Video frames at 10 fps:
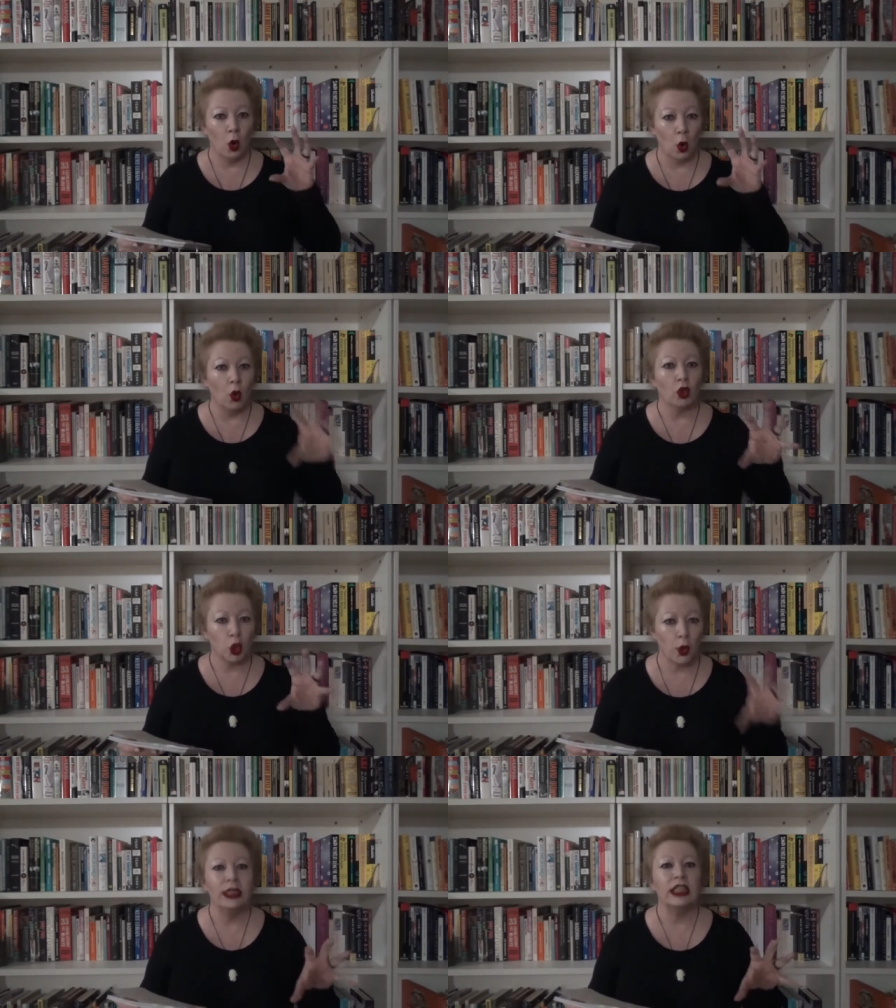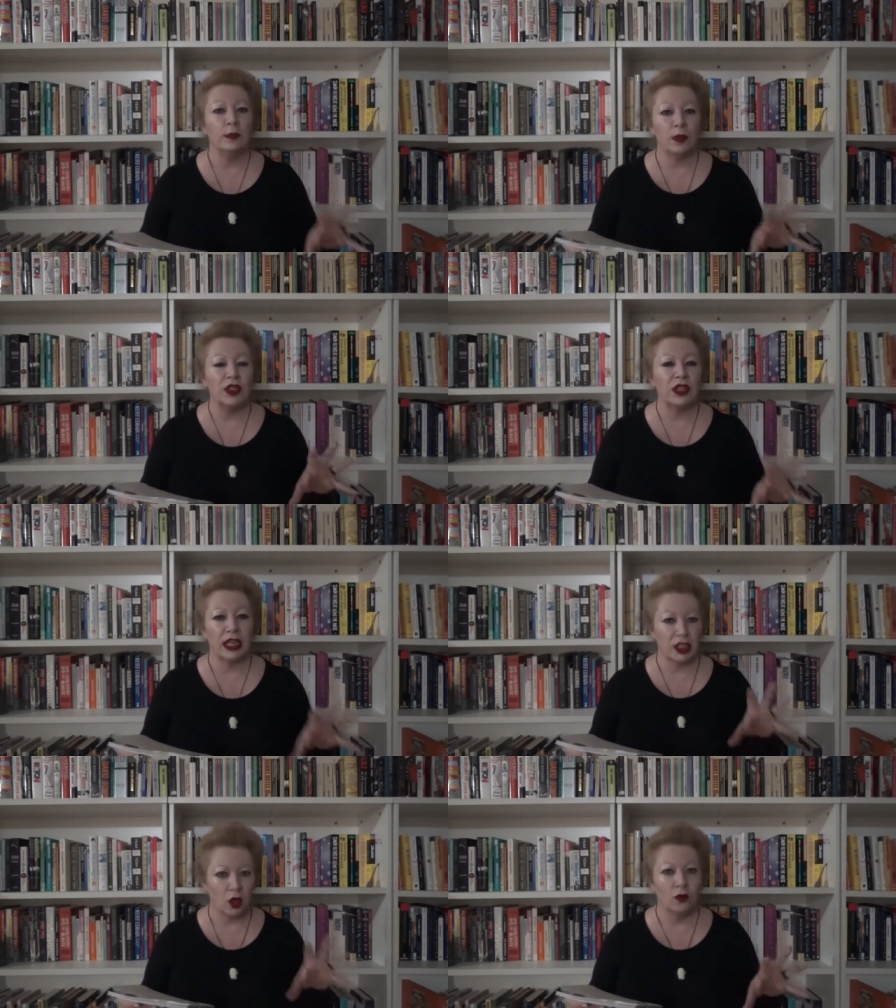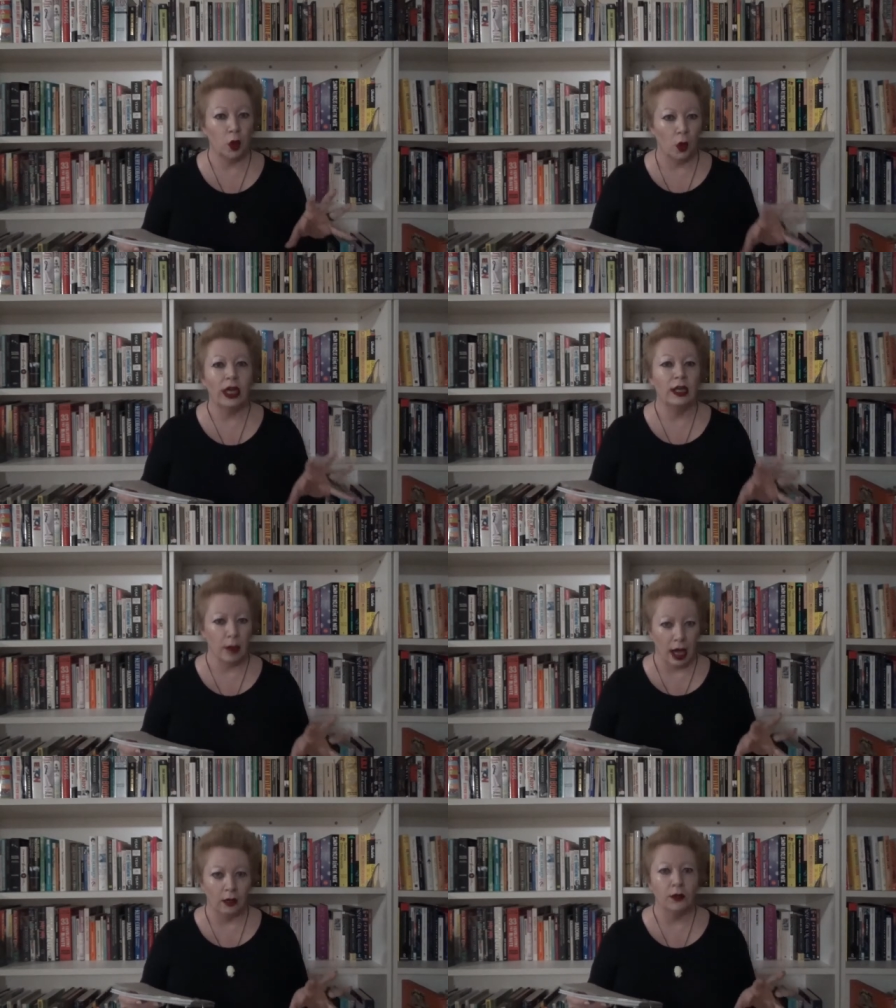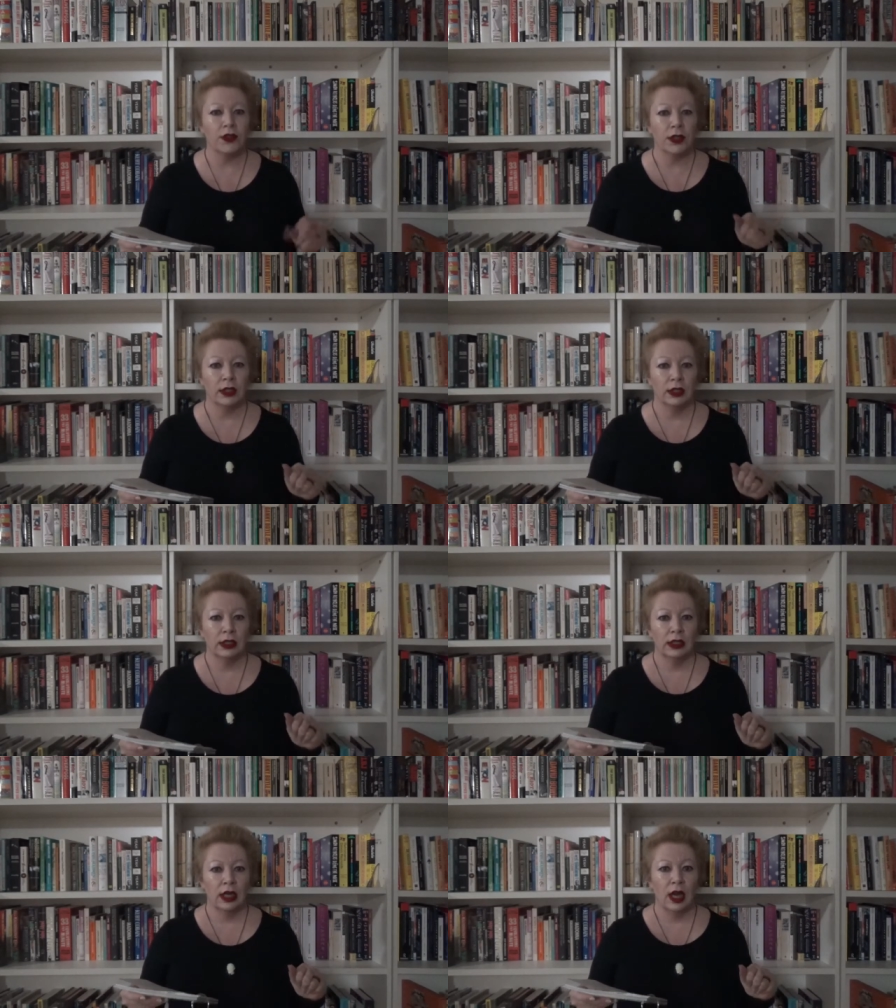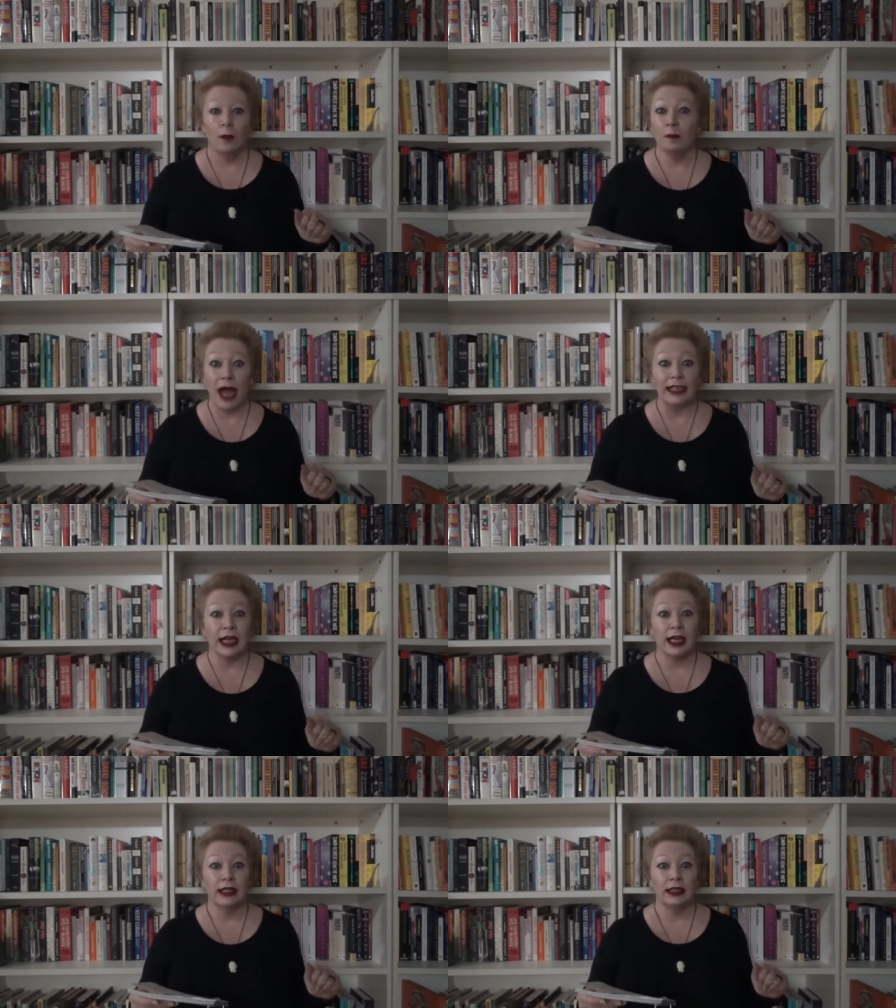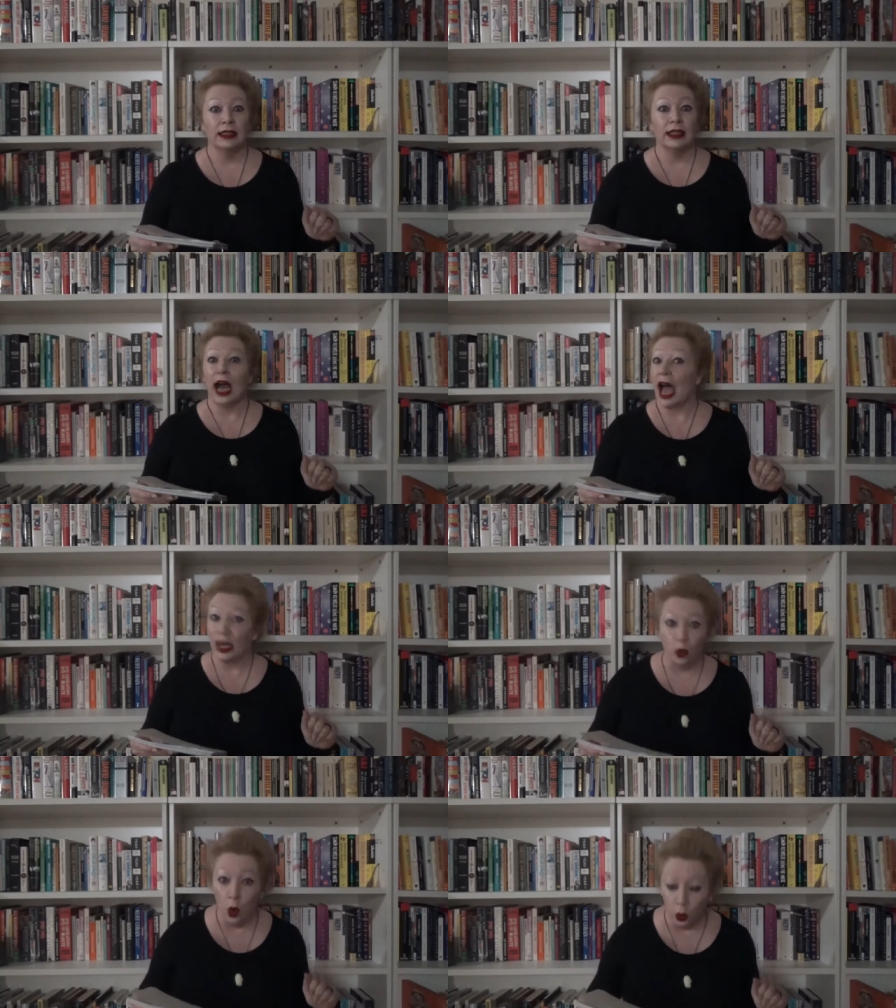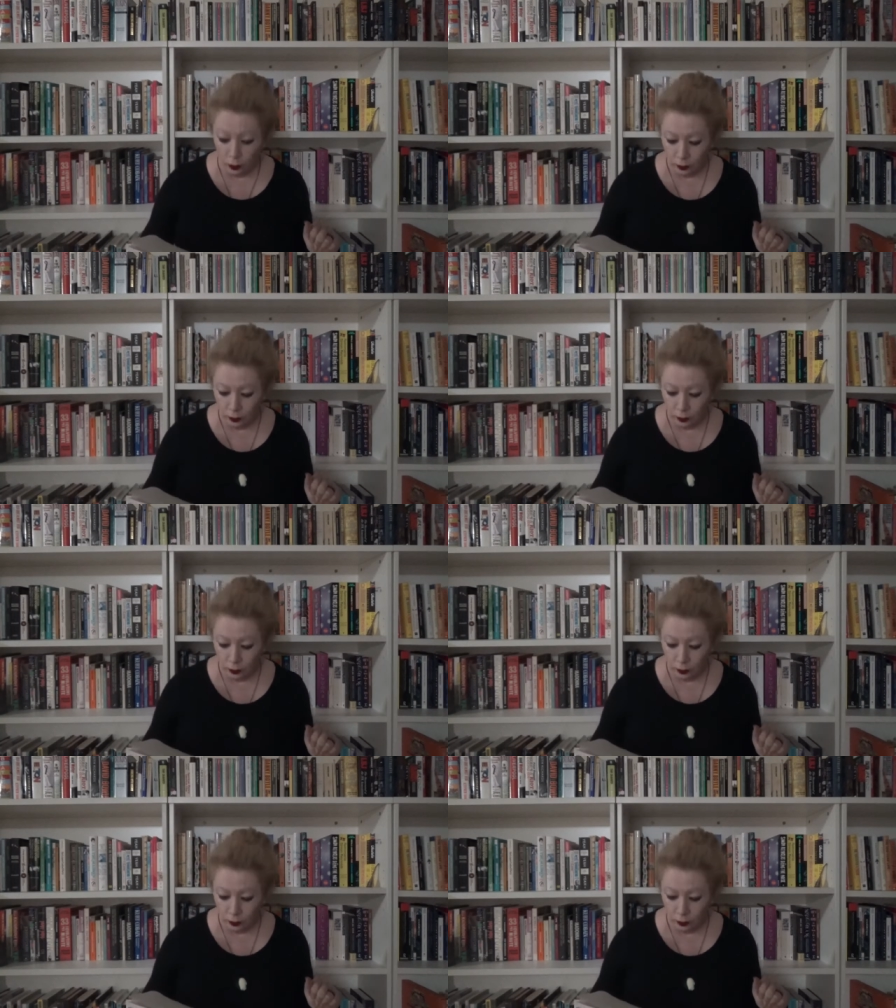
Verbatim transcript: or 20% of your emails matter at all.